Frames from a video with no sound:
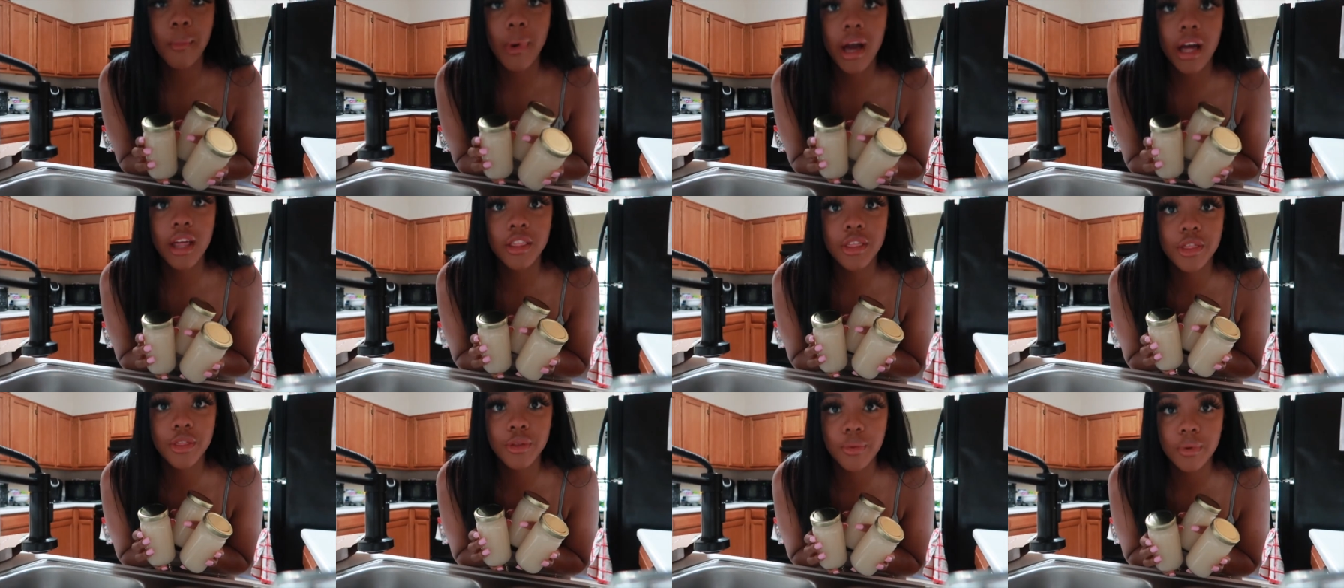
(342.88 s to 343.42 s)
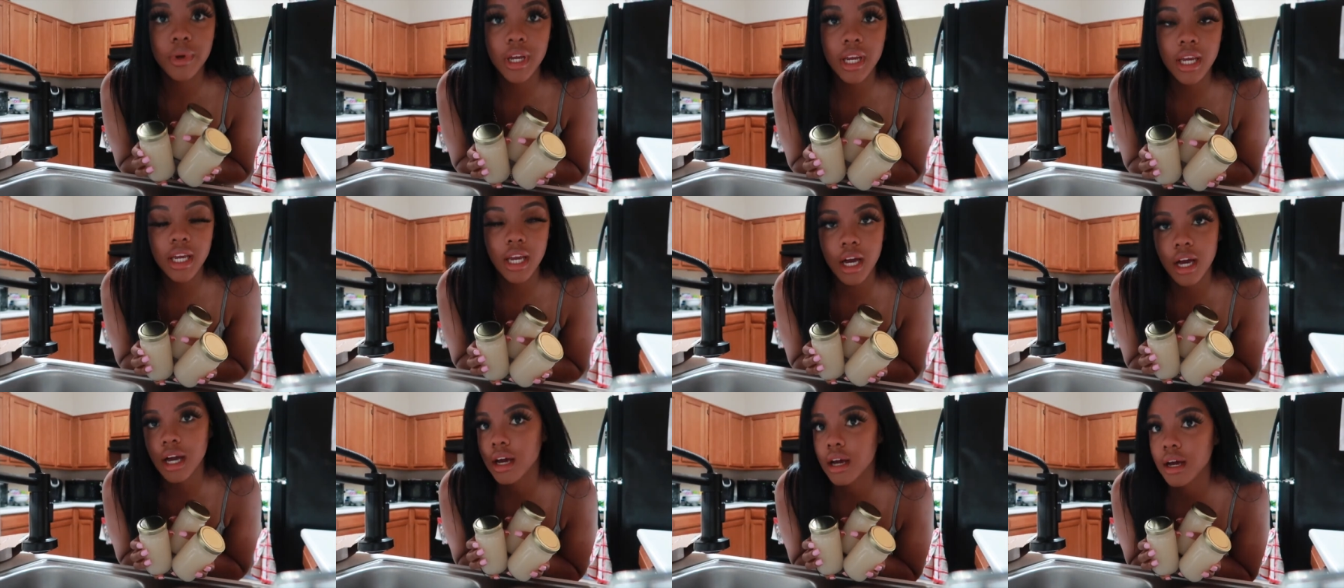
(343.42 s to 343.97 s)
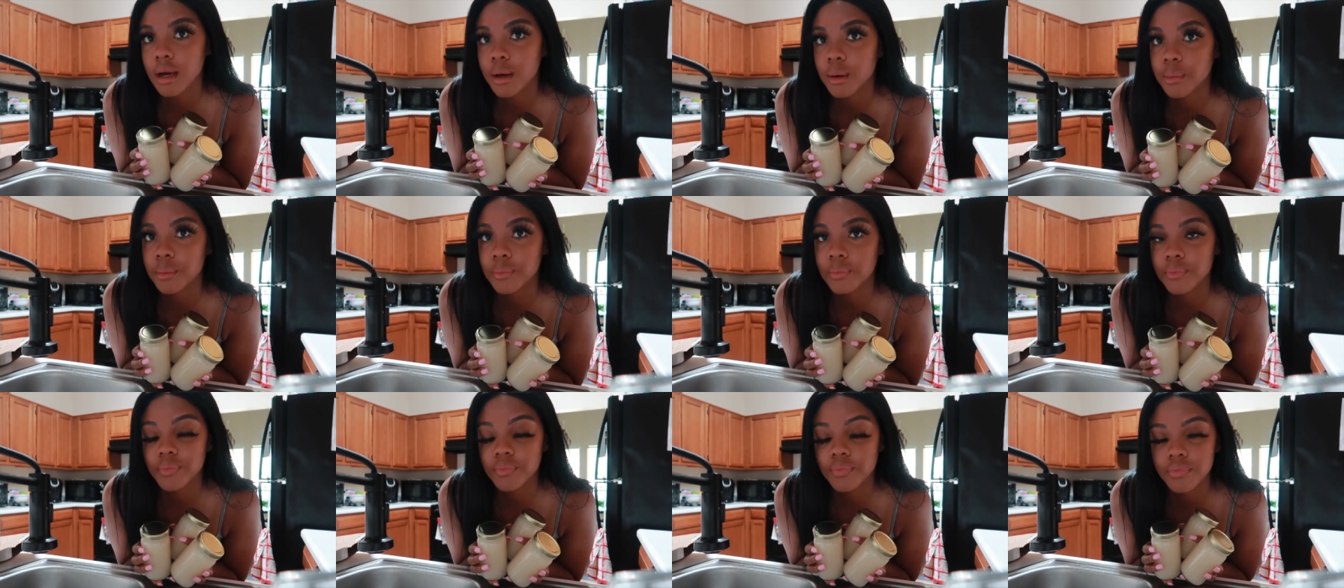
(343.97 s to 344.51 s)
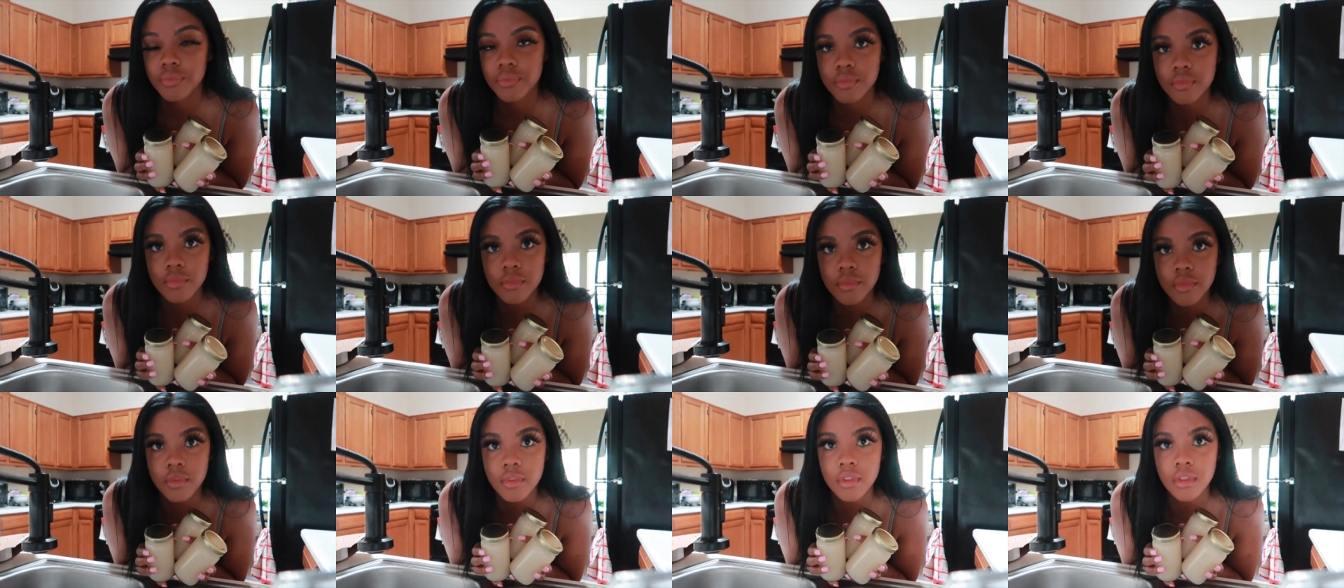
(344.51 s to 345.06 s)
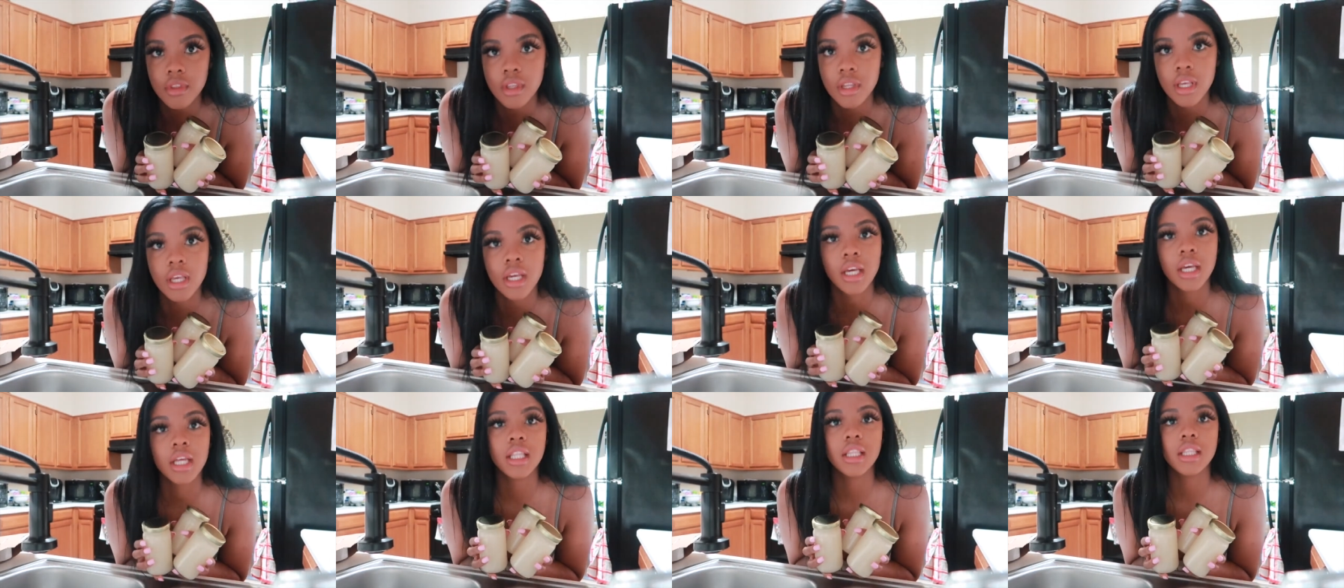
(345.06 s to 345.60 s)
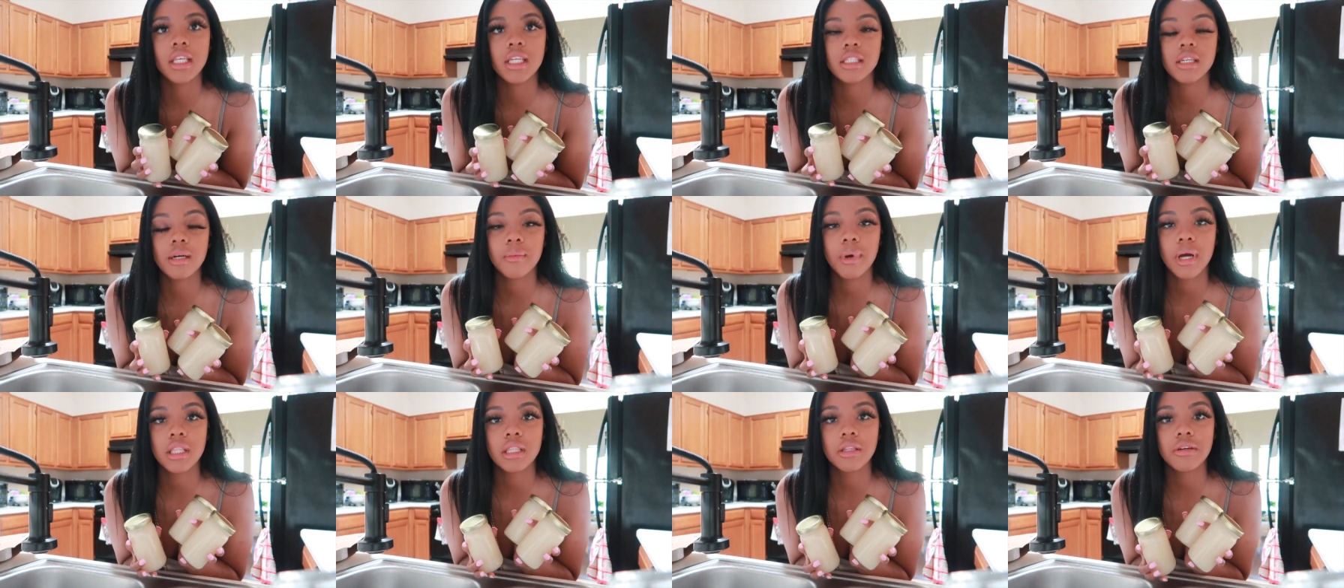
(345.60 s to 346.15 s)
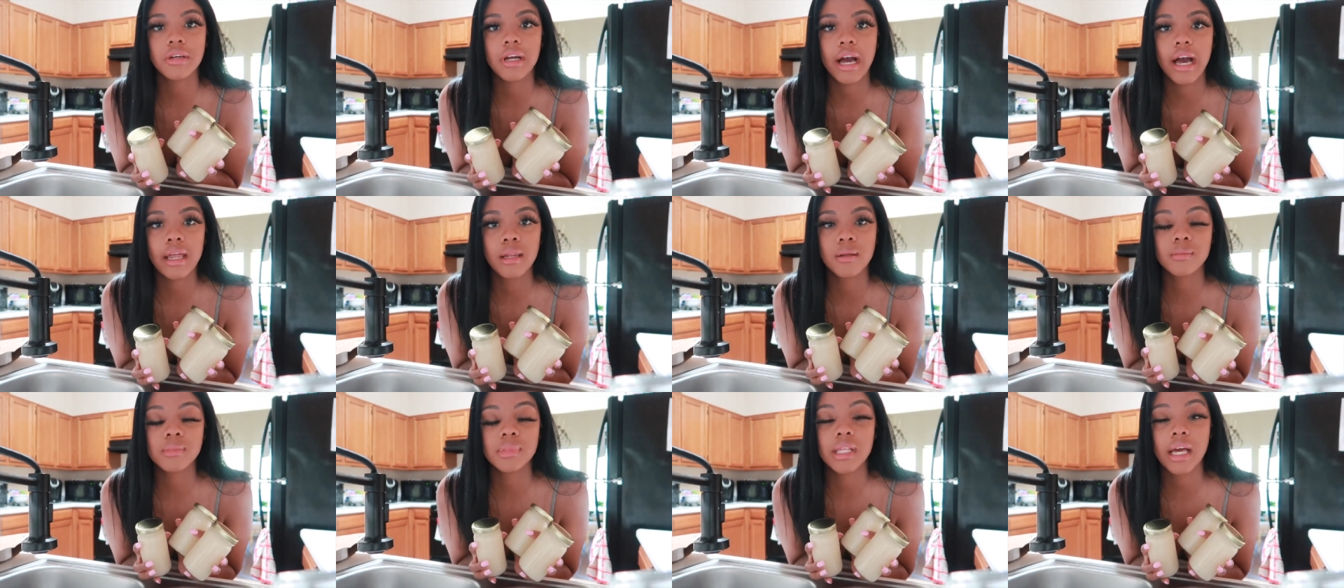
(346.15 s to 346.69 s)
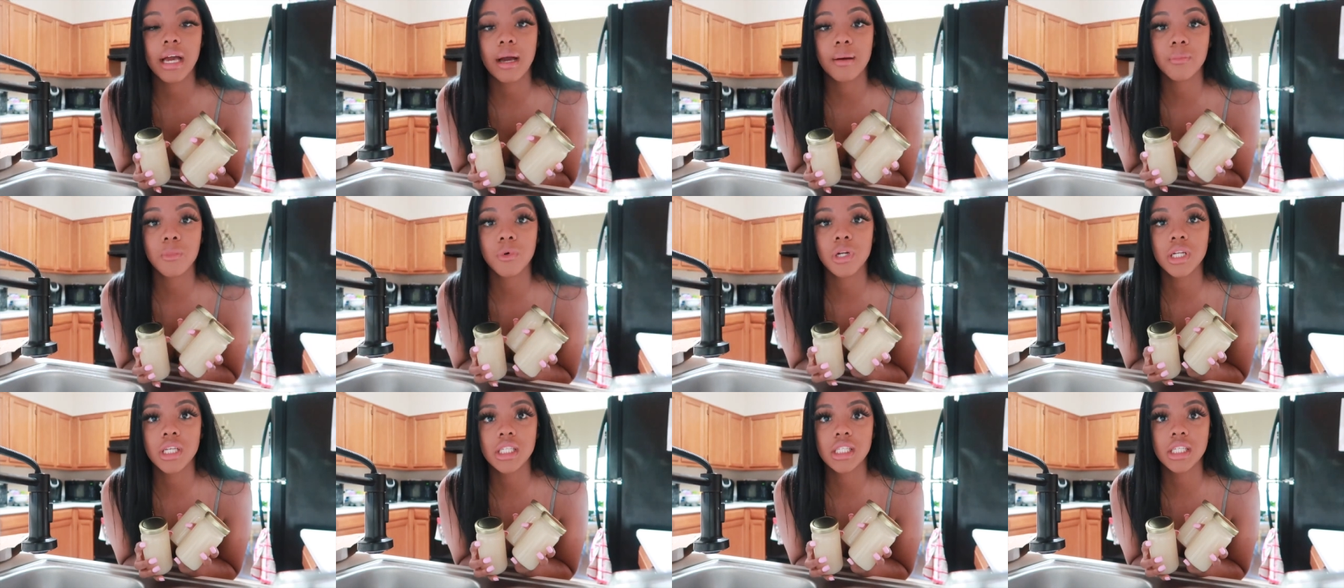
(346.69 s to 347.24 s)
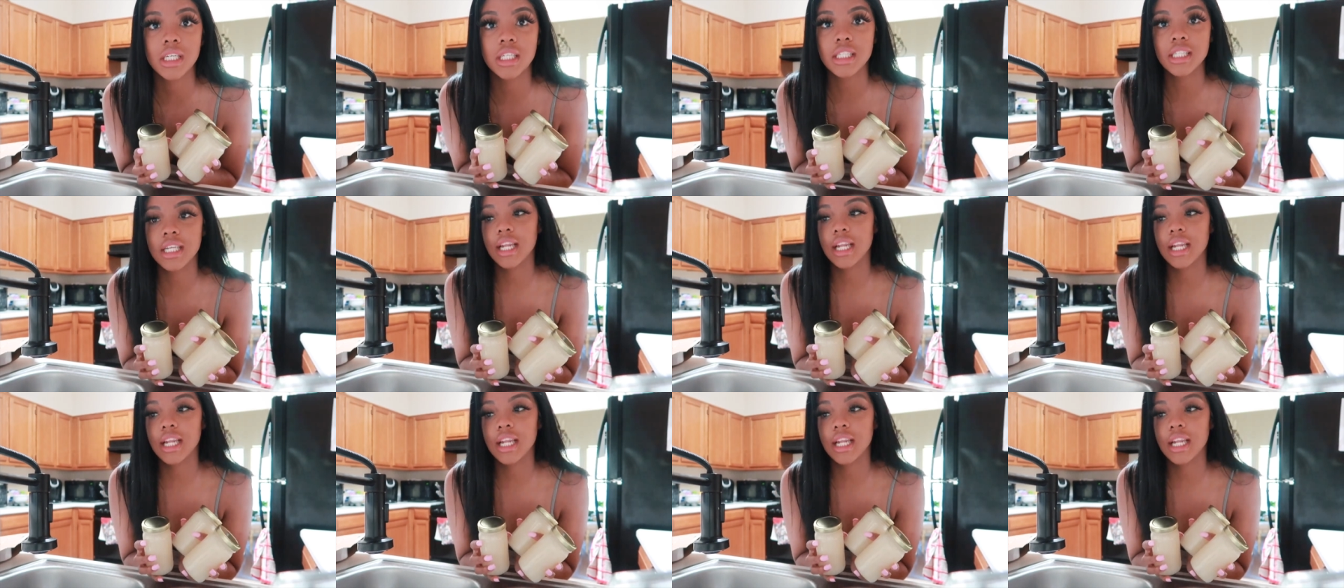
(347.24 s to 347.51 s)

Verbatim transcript: my three um these are my three items that I'm going to send